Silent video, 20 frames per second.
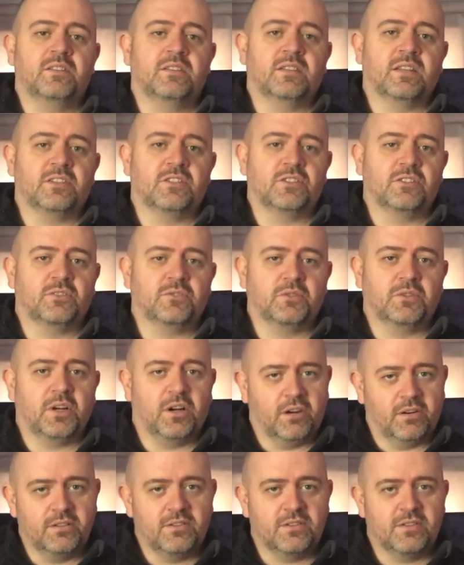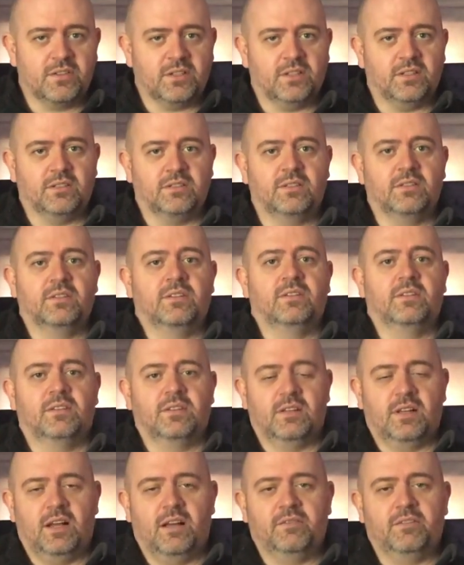digital currency?
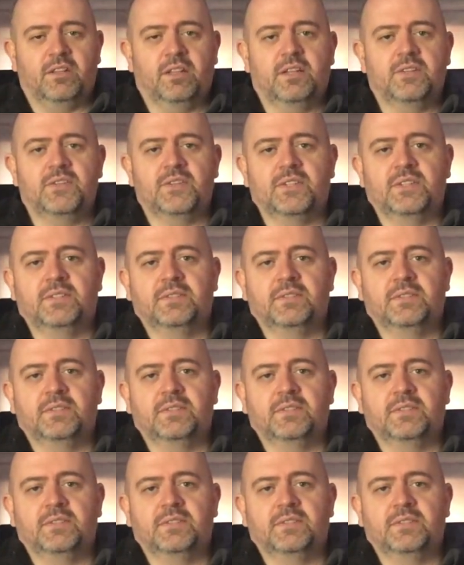Have a listen.